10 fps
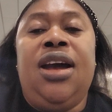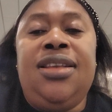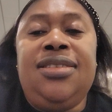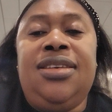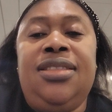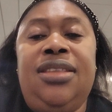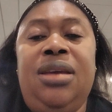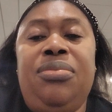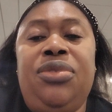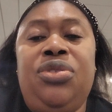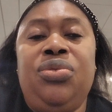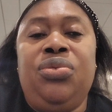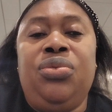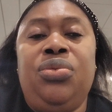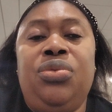asking them
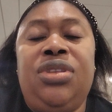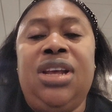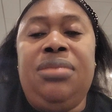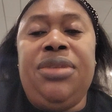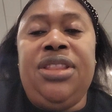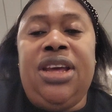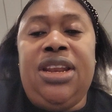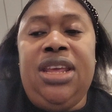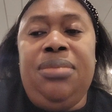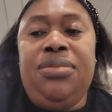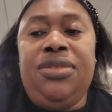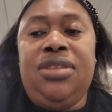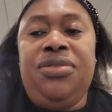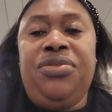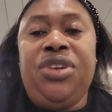to tell me their
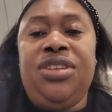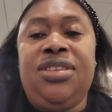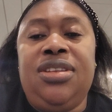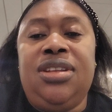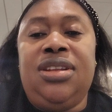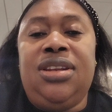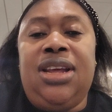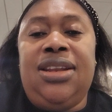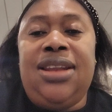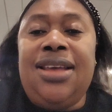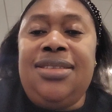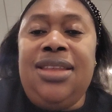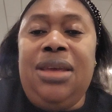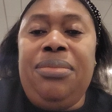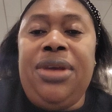names, the first and last
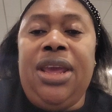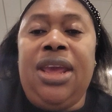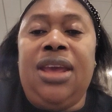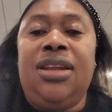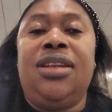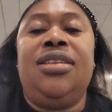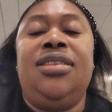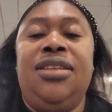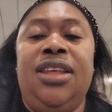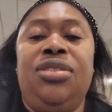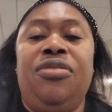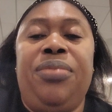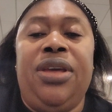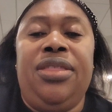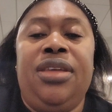name, and the date of
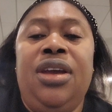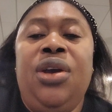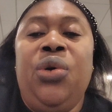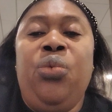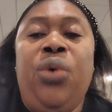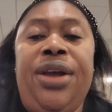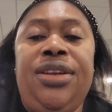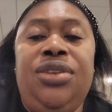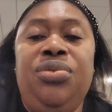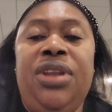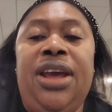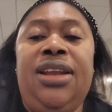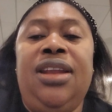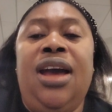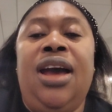birth. While they do
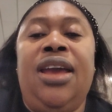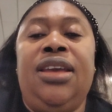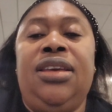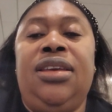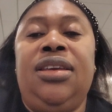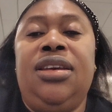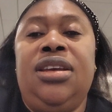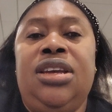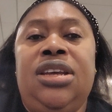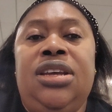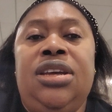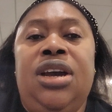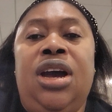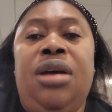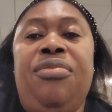that, I
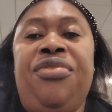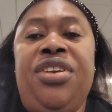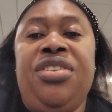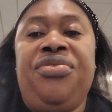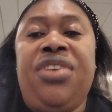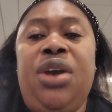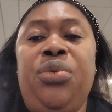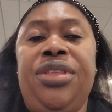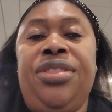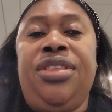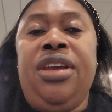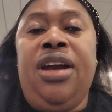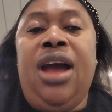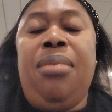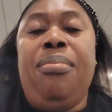verify with their
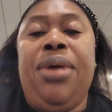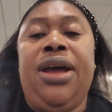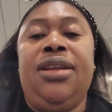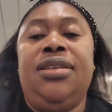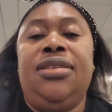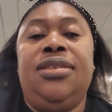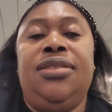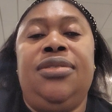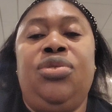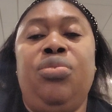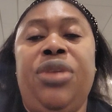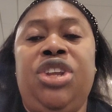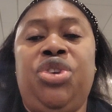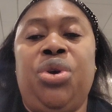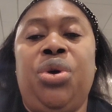armband to
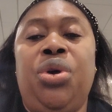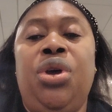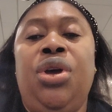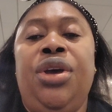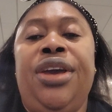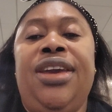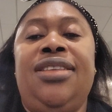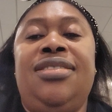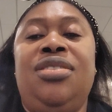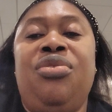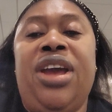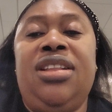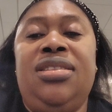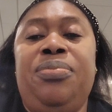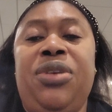make sure it's the
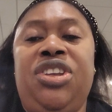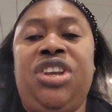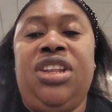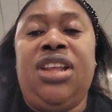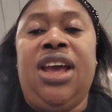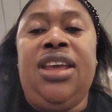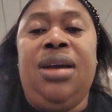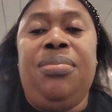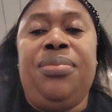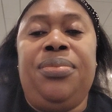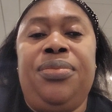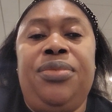right patient I am